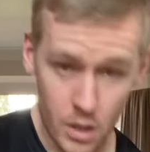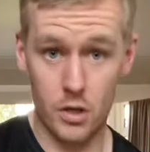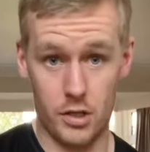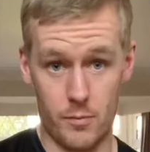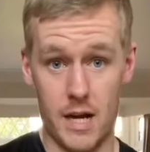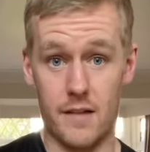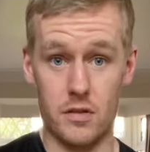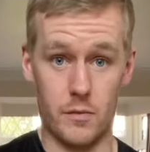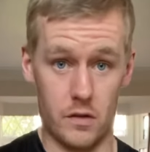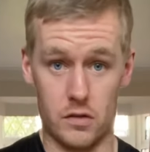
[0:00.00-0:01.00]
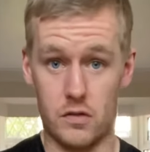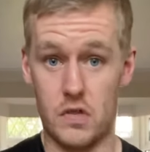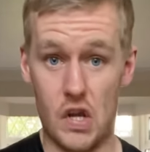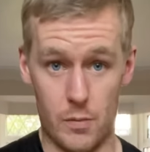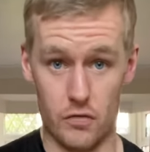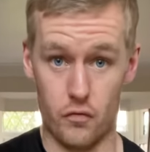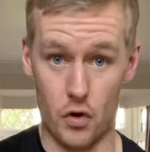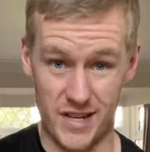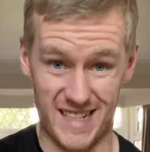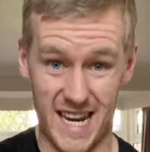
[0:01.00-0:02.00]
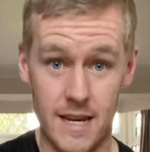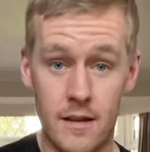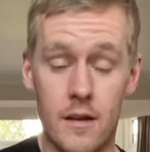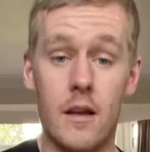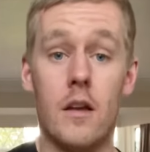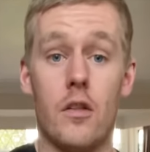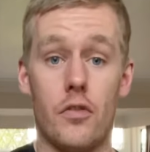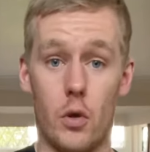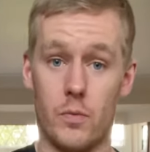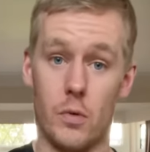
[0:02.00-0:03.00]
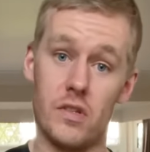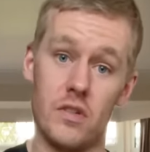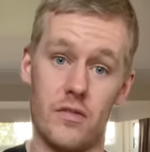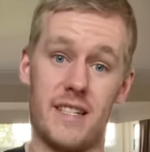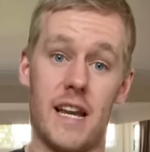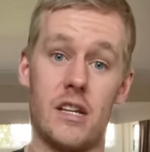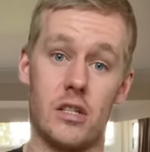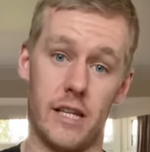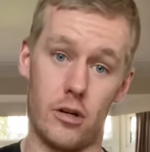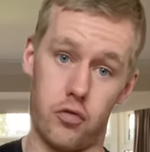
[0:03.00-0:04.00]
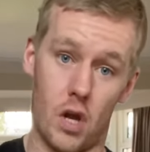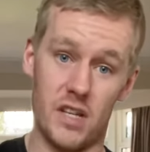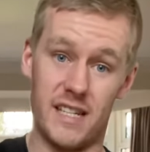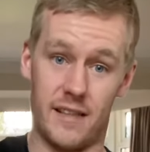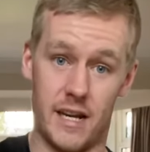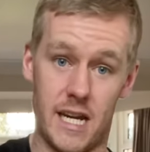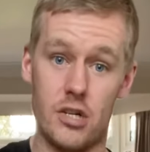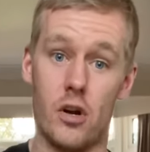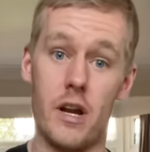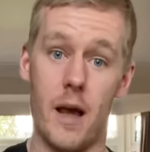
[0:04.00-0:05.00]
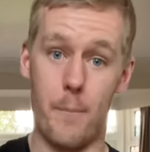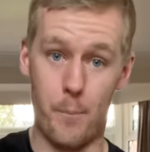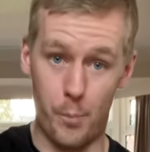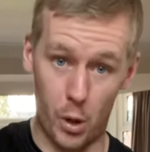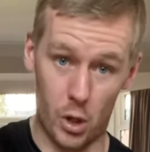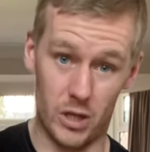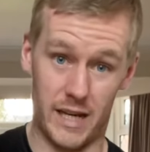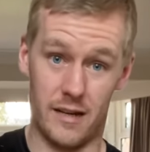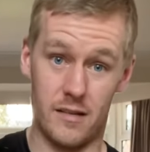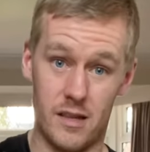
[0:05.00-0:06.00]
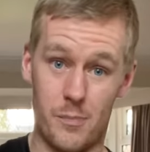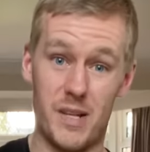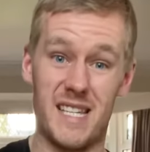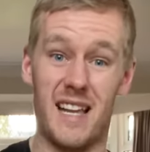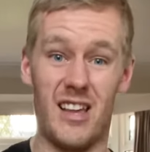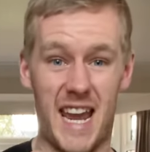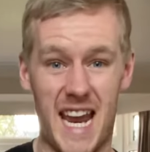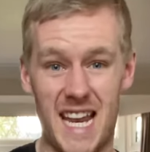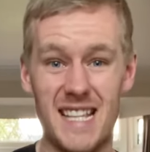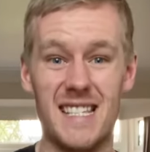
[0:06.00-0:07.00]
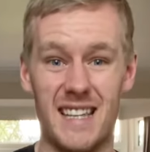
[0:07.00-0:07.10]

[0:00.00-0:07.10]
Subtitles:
you might have something that's termed as runner's knee. Those muscles are essentially crossing the knee joint and pulling the patella into the